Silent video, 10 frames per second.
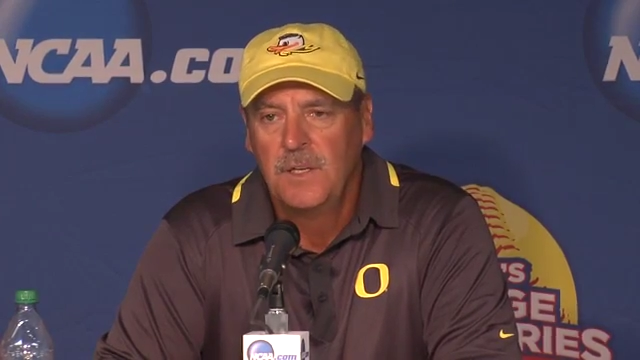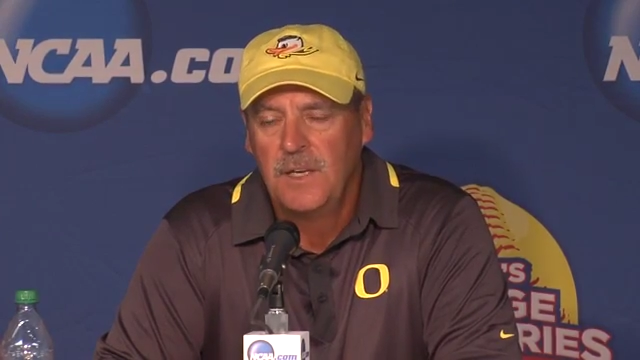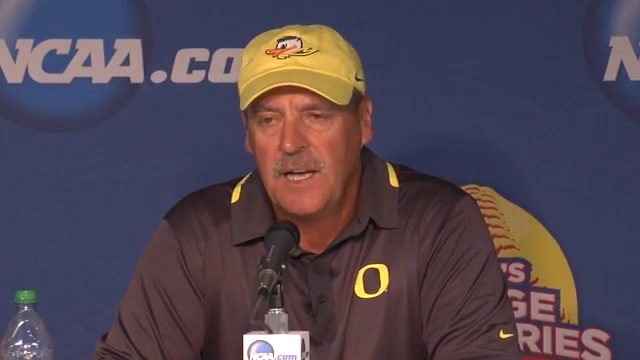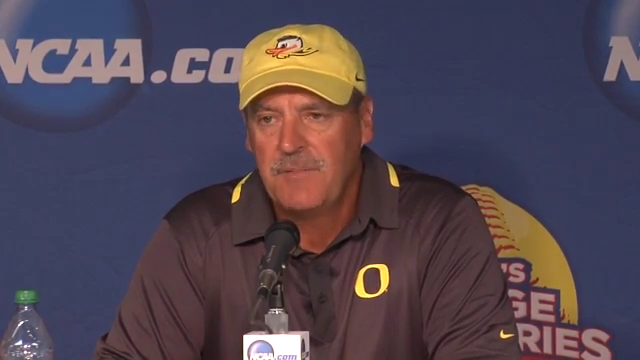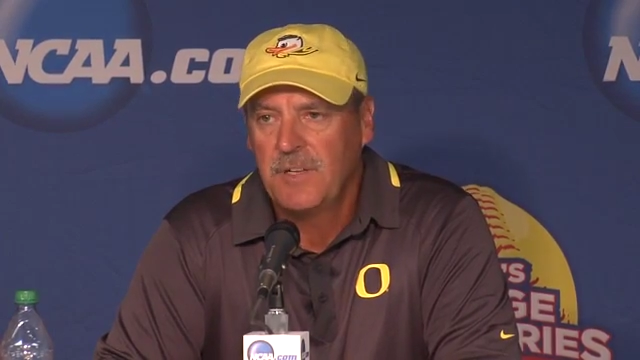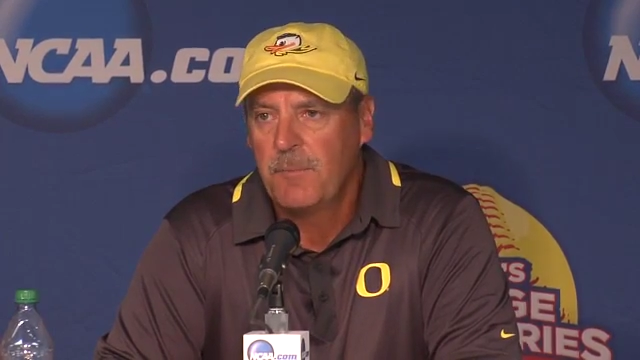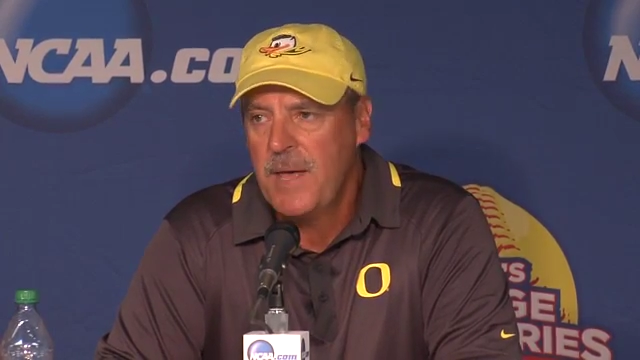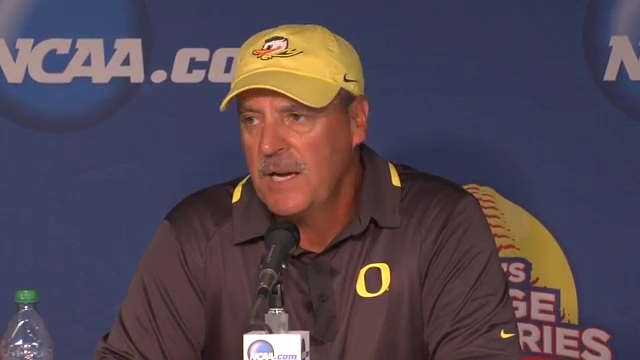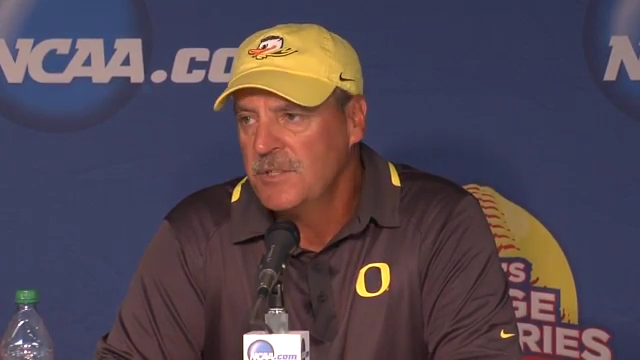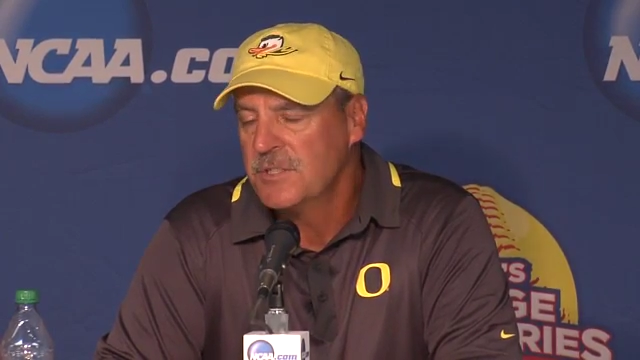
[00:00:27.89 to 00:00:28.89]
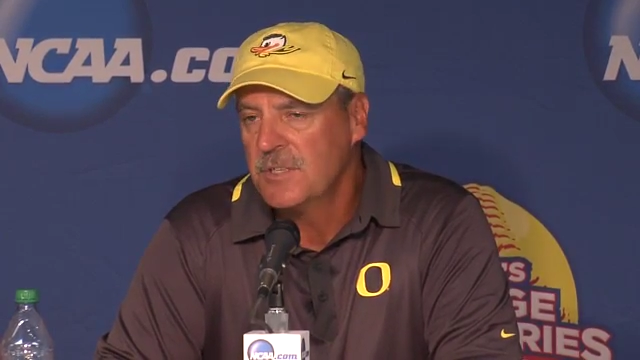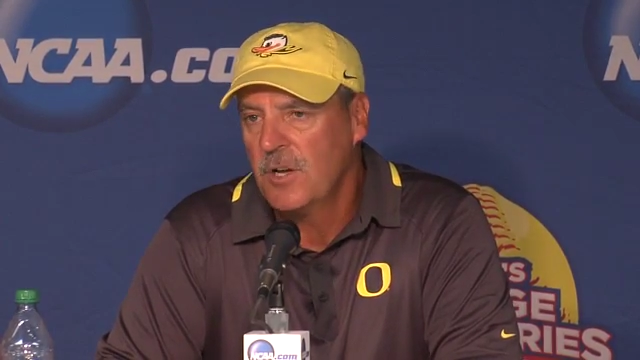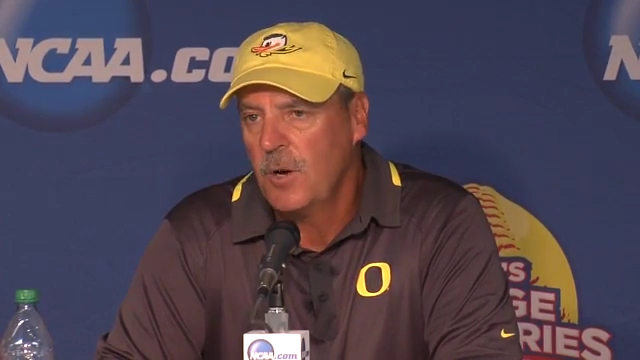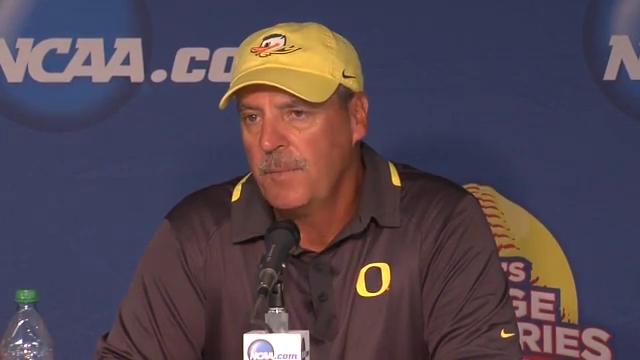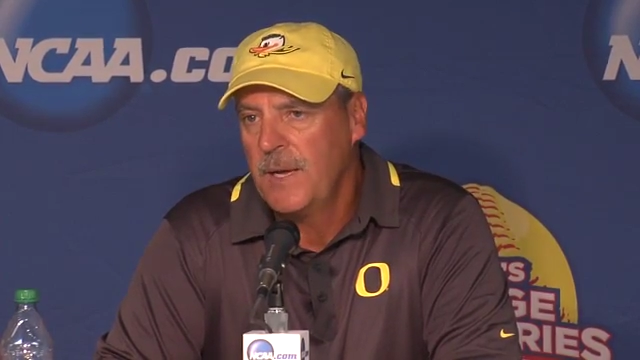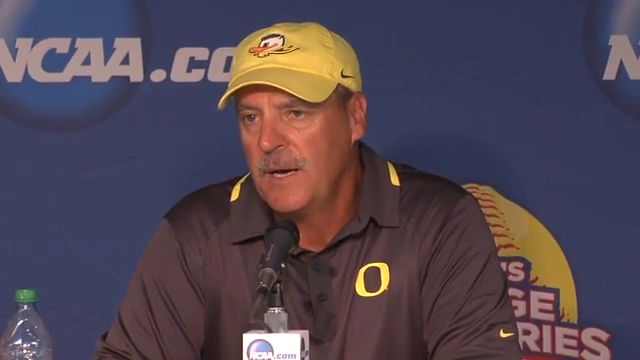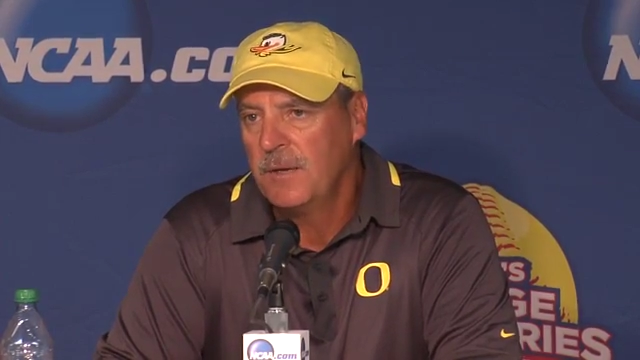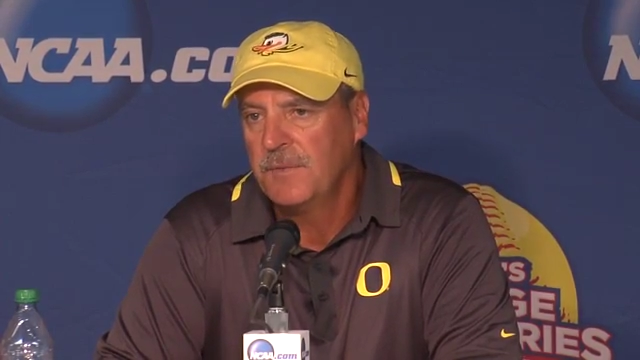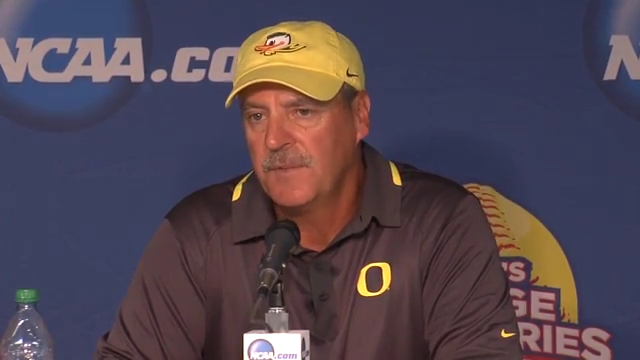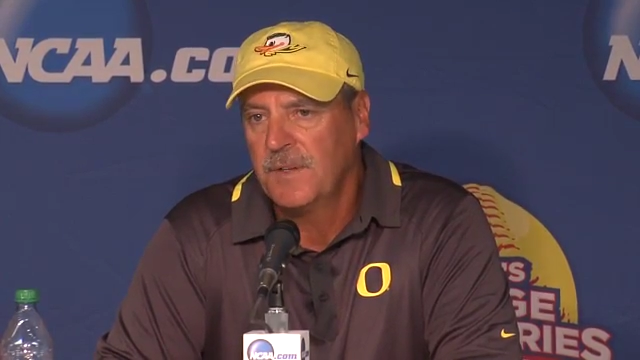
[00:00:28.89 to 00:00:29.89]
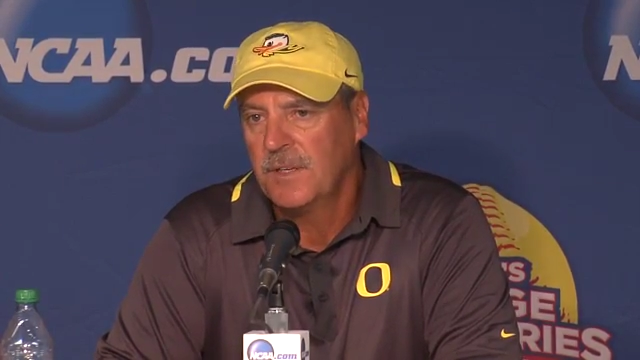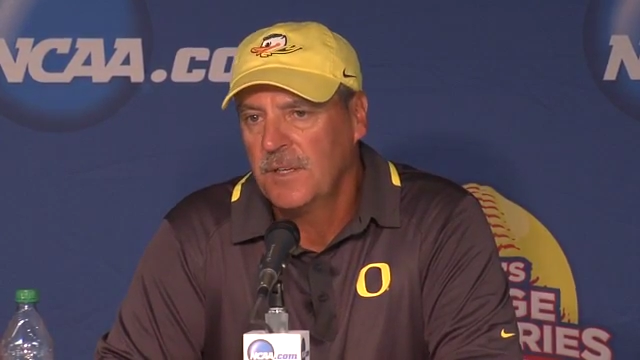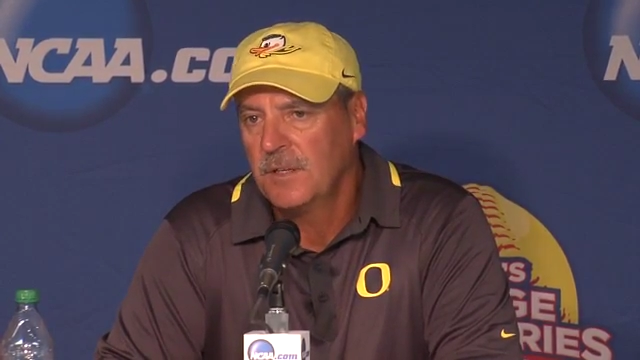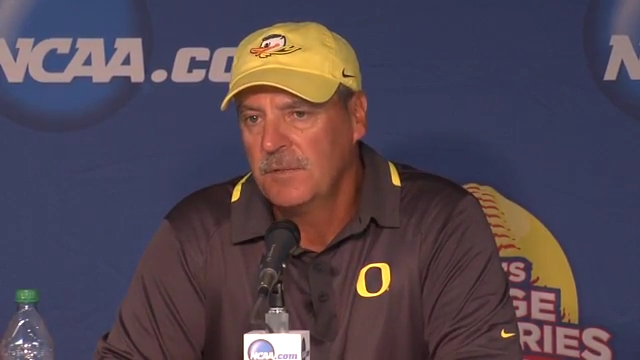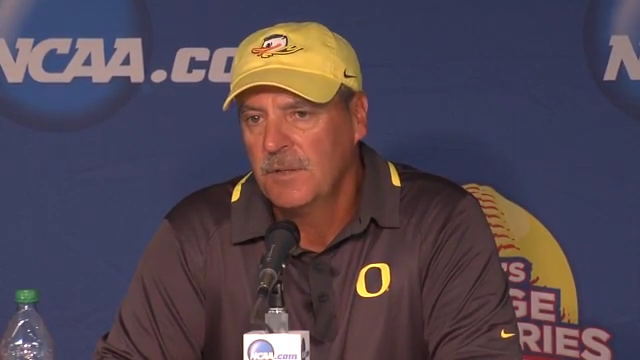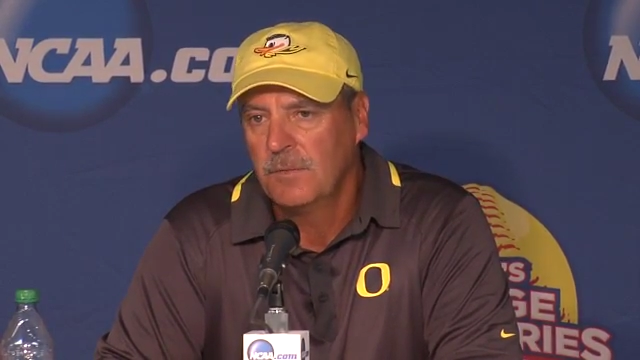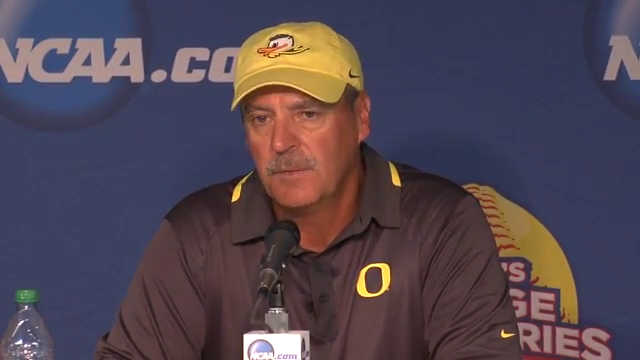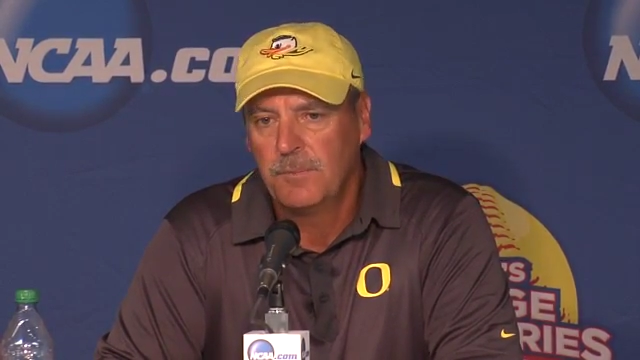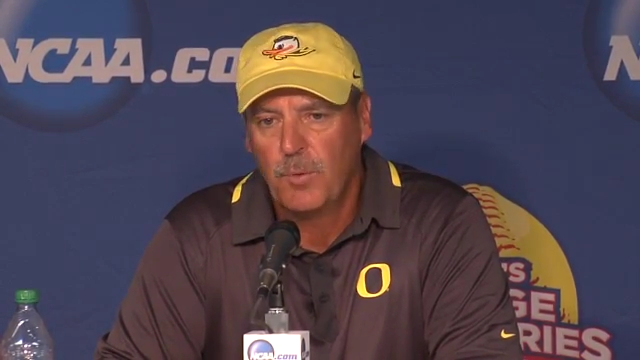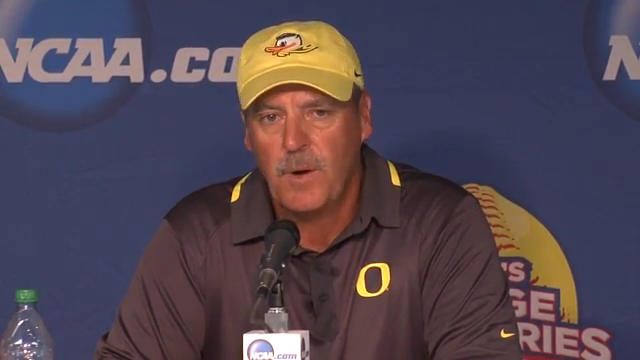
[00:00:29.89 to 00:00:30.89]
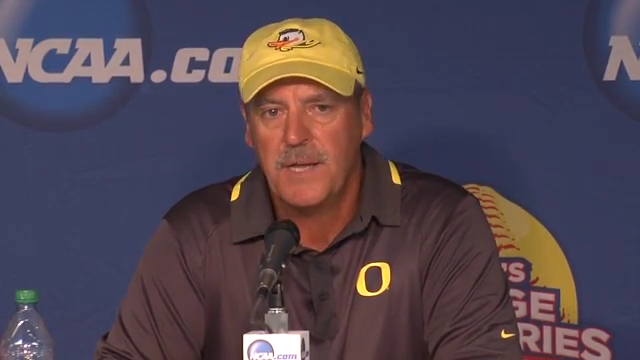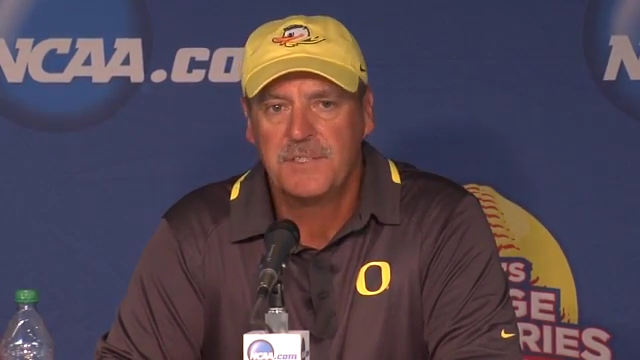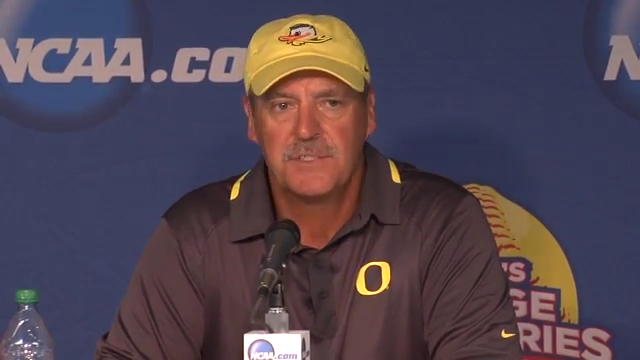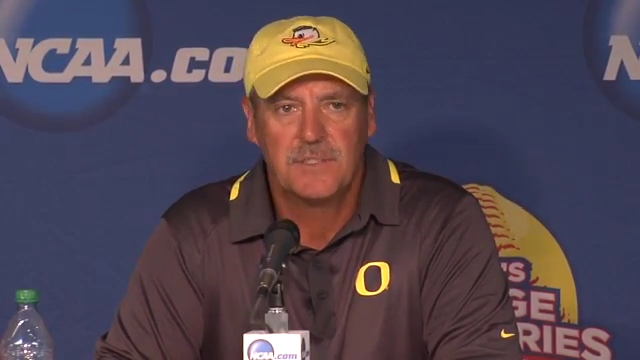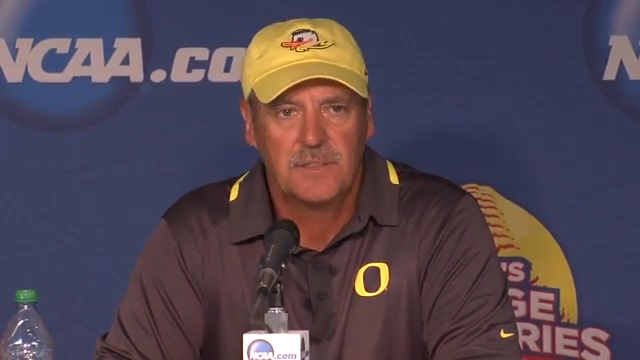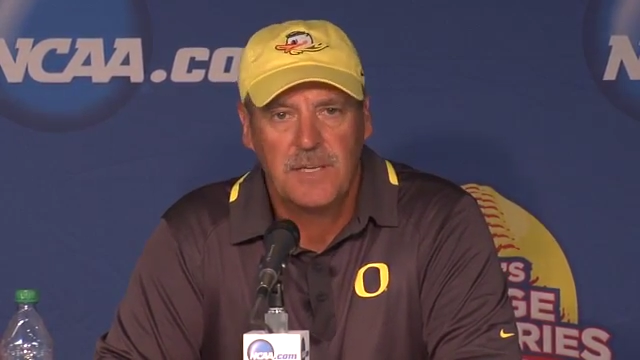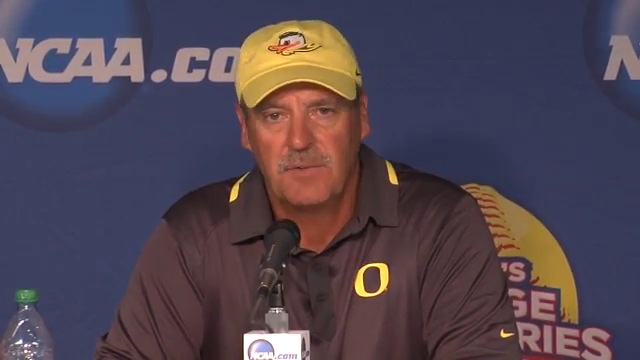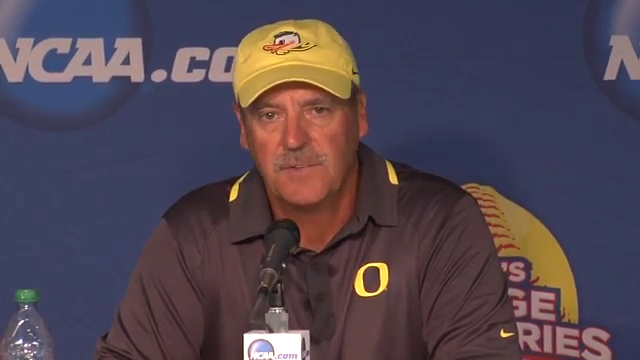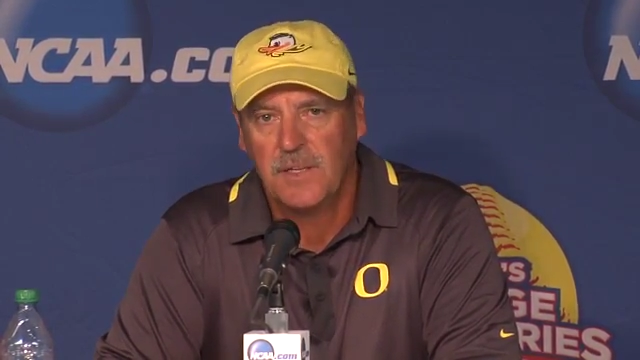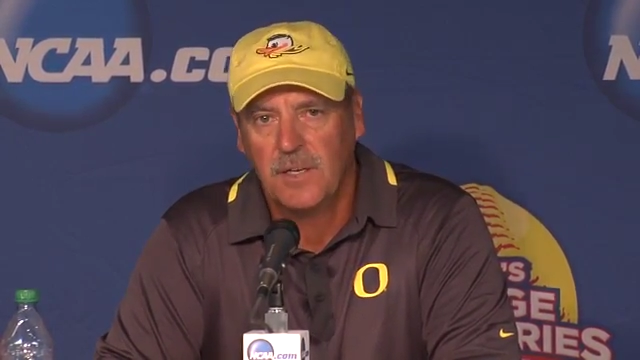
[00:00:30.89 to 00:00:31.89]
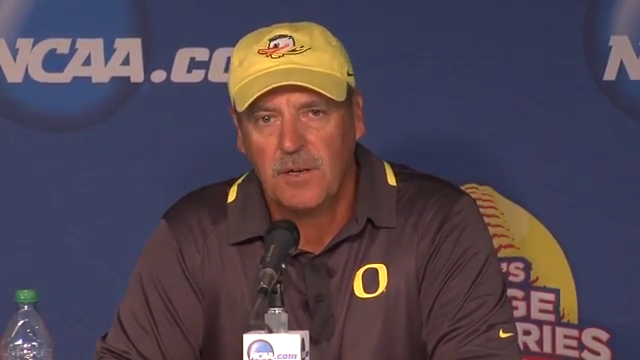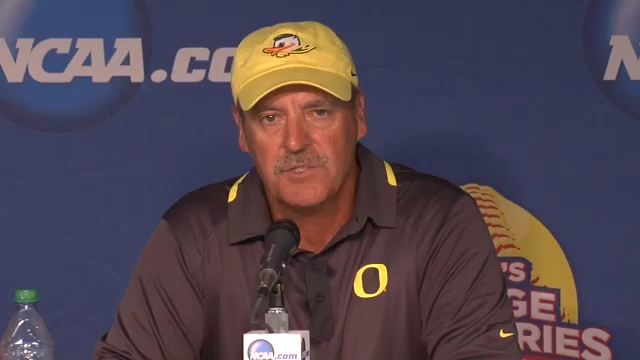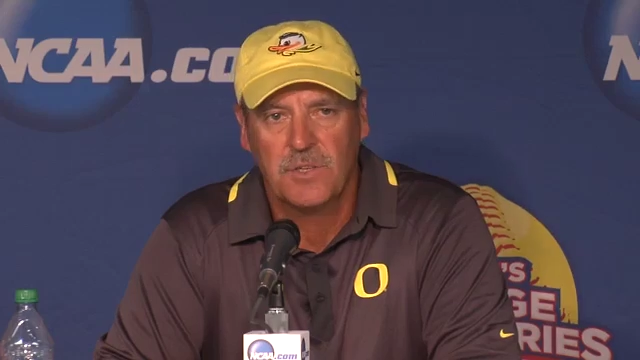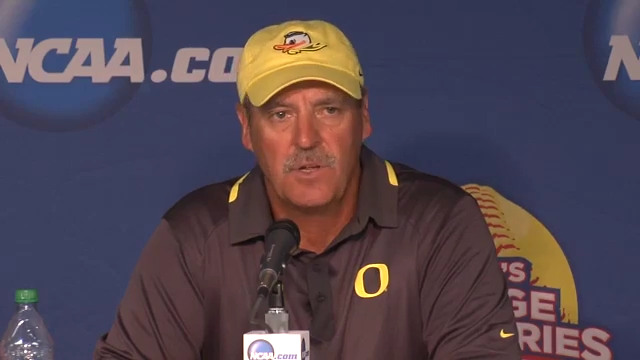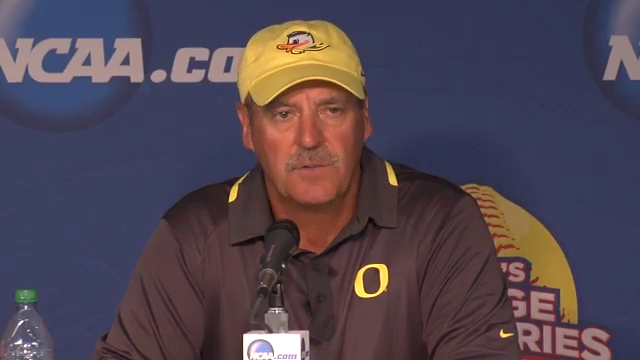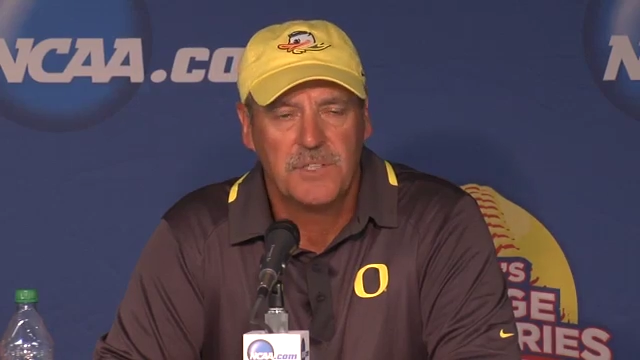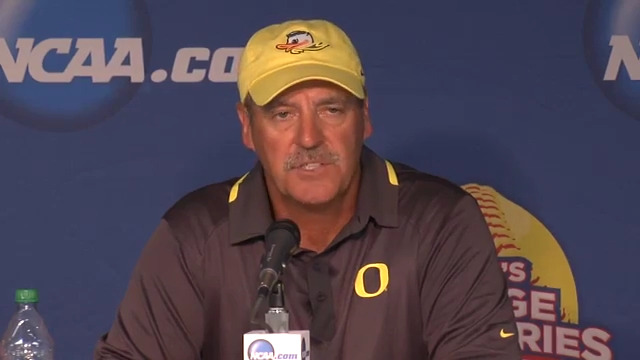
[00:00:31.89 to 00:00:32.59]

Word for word: Uh, having the managers to help out, uh, you know, press, uh, everything that goes along.